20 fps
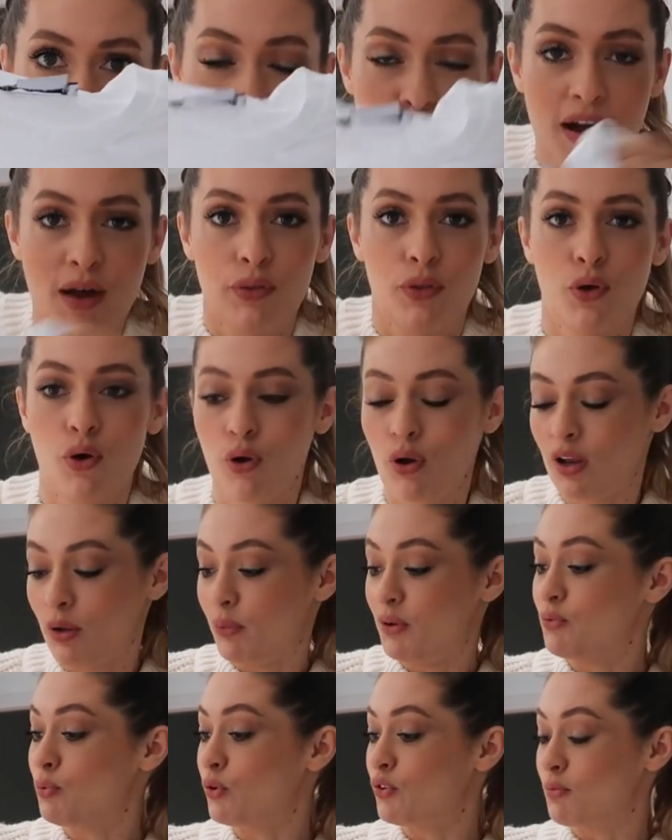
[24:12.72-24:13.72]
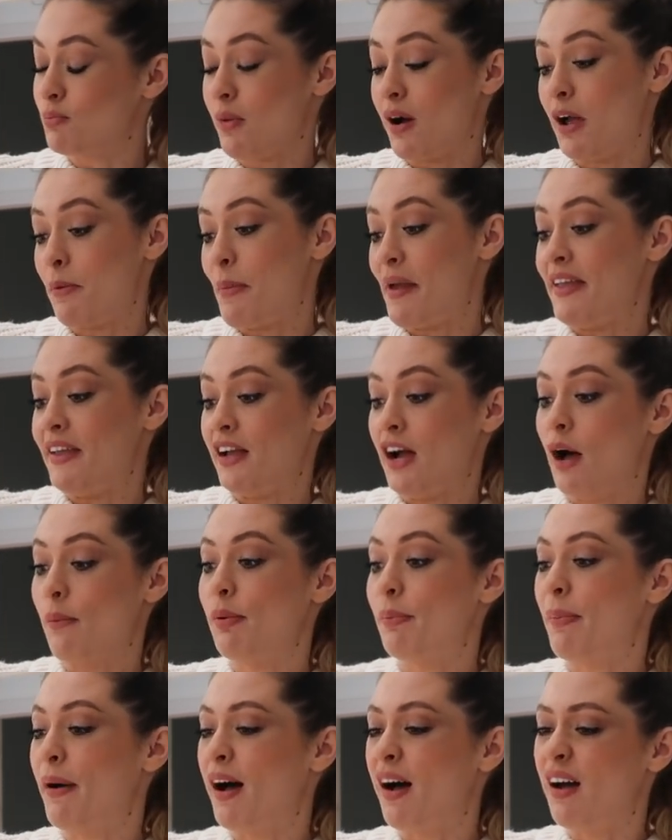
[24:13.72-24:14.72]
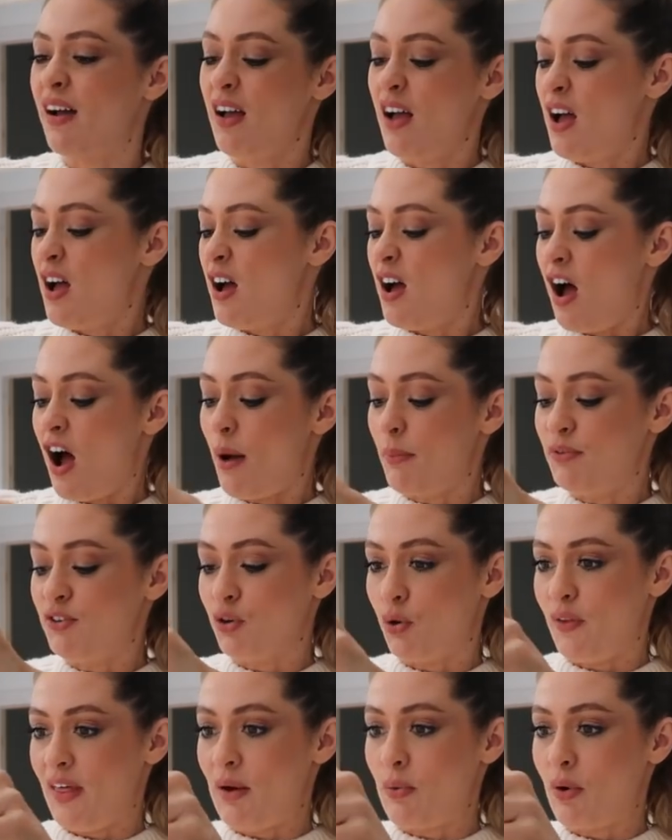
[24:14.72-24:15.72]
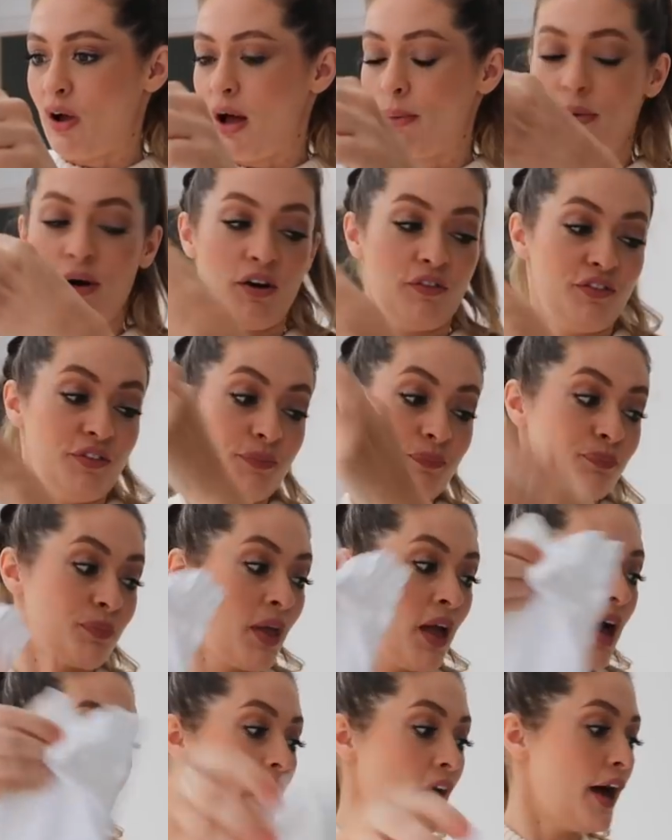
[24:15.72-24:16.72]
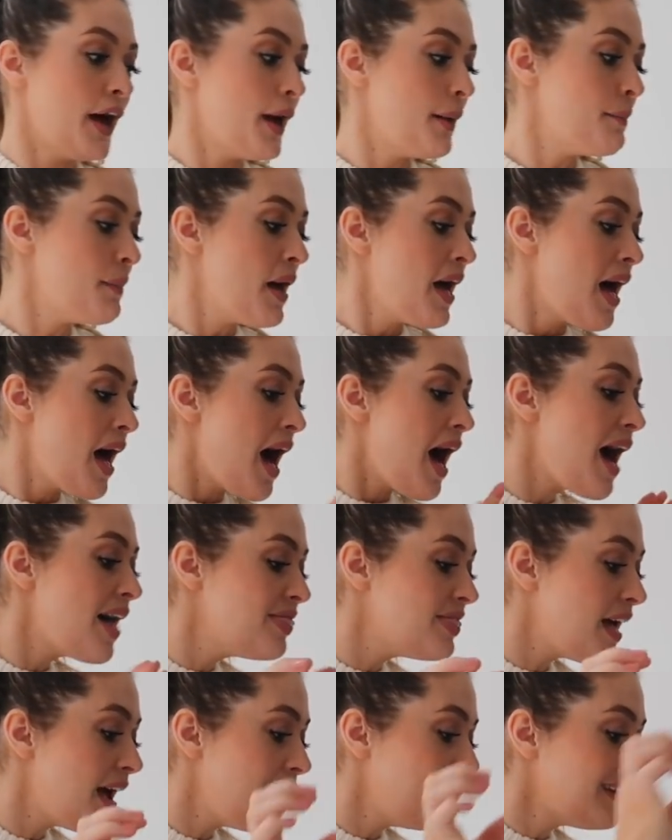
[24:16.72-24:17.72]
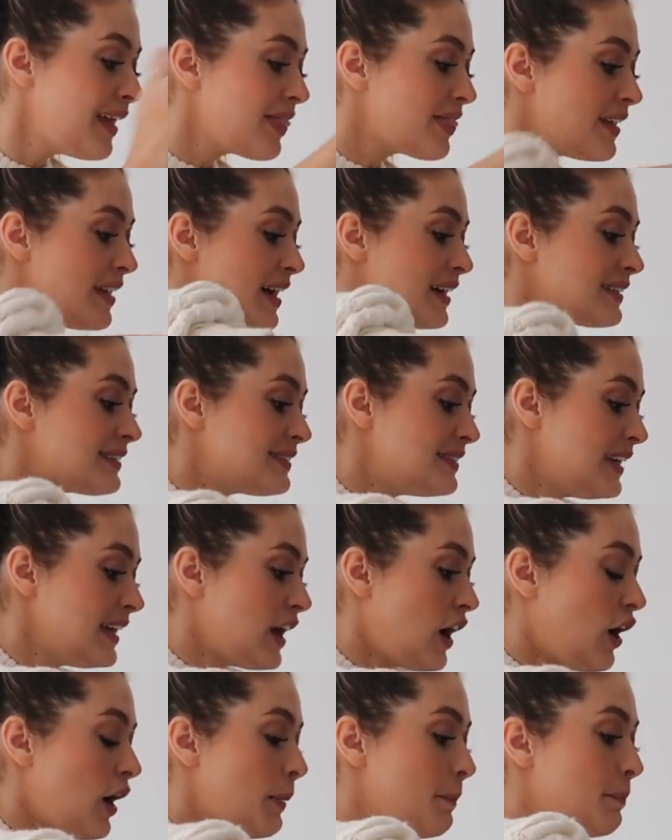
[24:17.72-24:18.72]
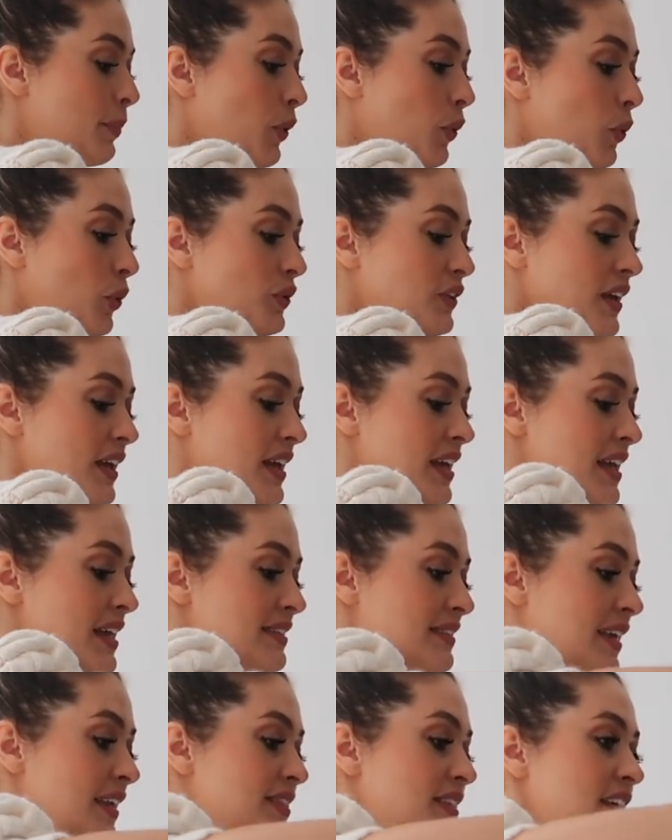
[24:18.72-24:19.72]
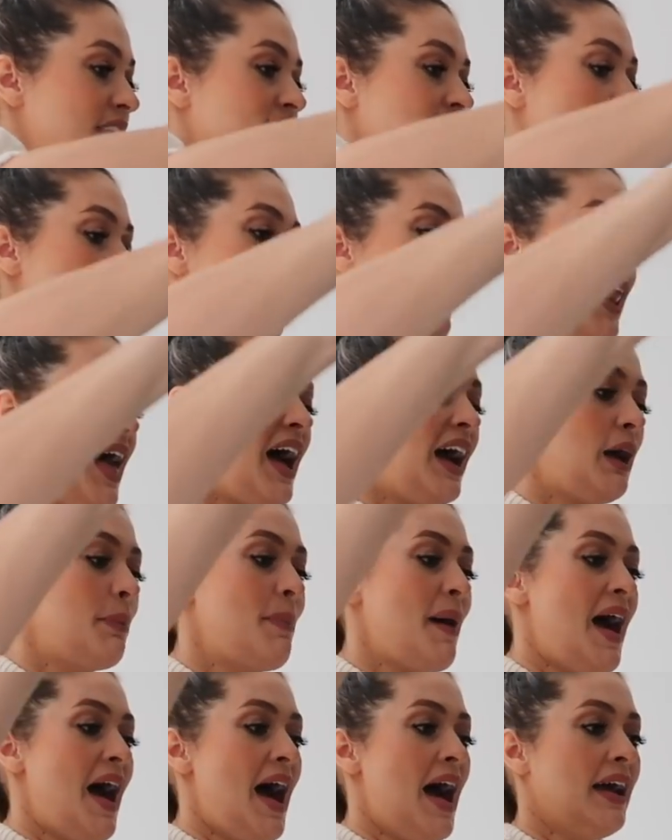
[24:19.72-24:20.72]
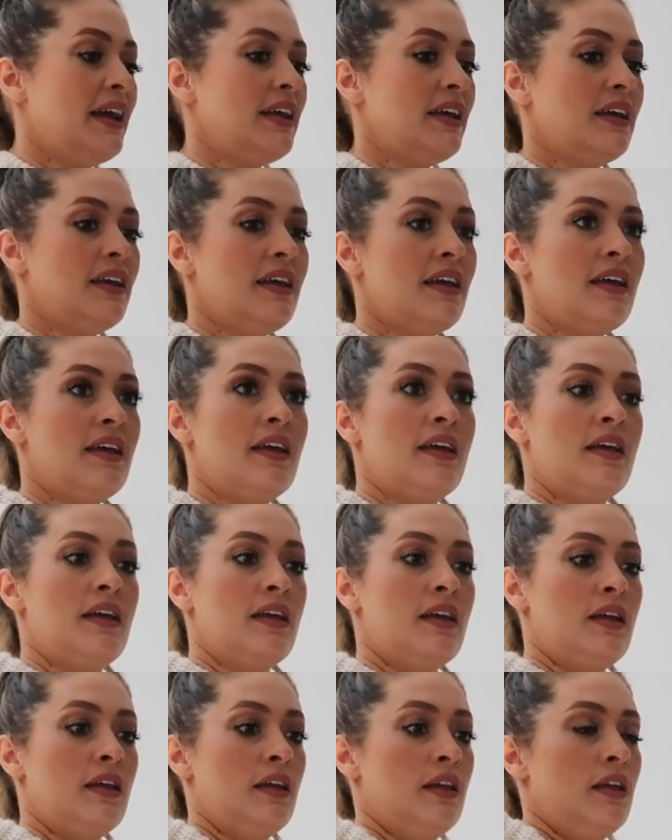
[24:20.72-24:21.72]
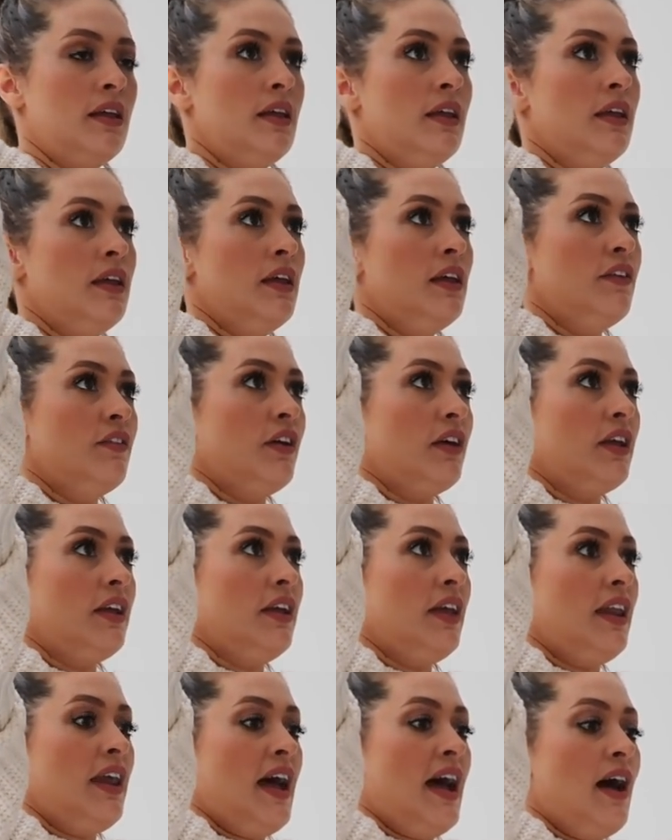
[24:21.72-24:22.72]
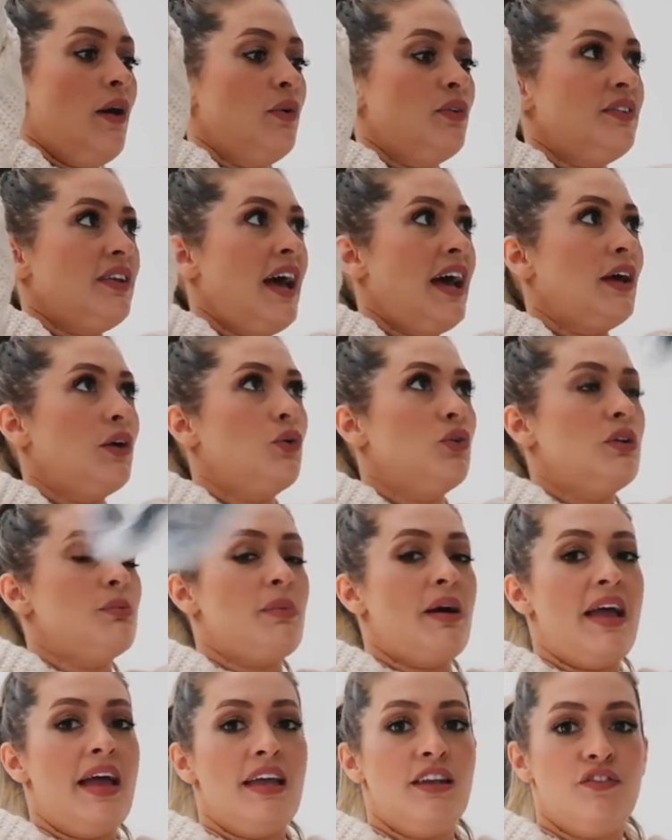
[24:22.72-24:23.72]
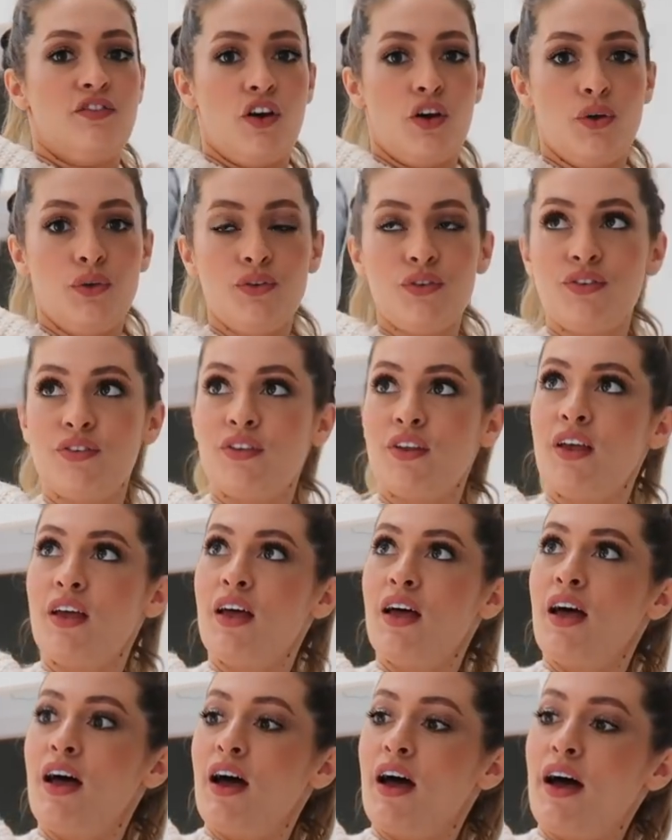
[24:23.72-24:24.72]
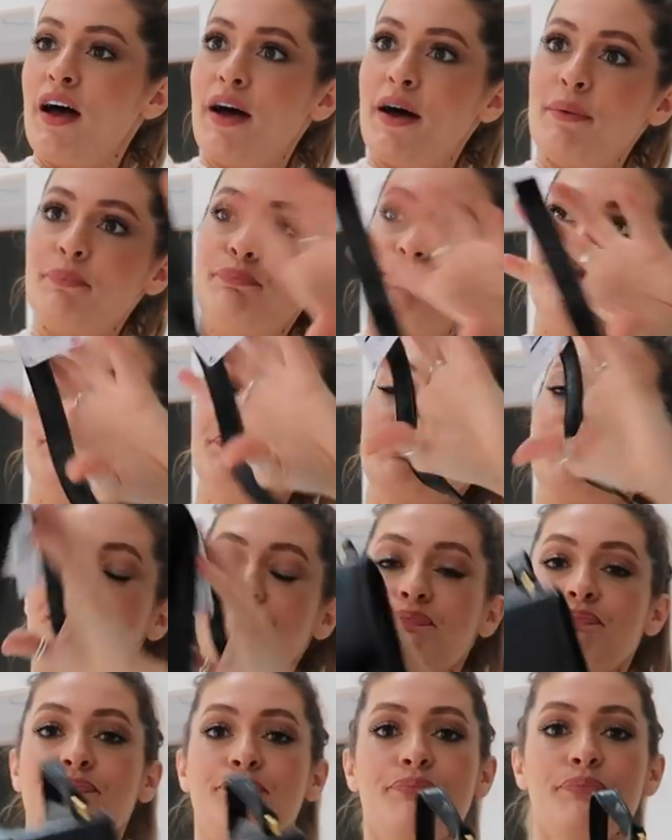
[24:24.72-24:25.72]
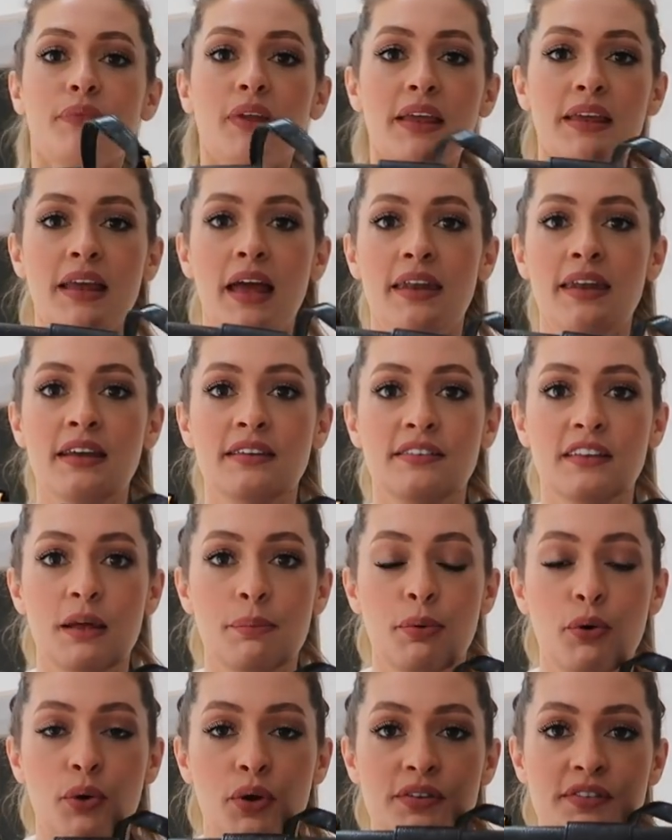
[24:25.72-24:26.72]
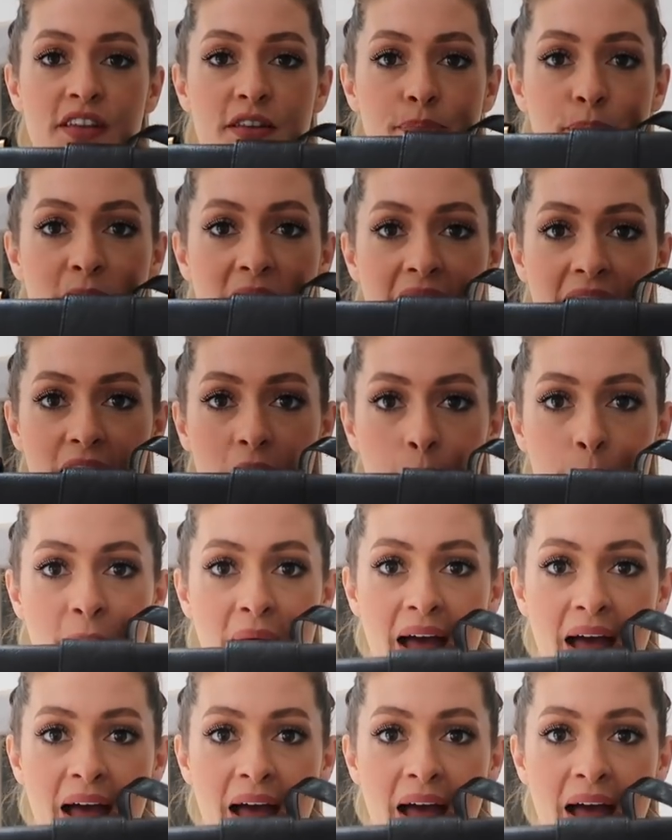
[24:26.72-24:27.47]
around the collar, which wasn't my makeup, but I'm sure that will come off. Um, and then the next thing I bought is this black bag, if I can get it out, tangled in my headphones. Um, Yeah, next thing I bought is this black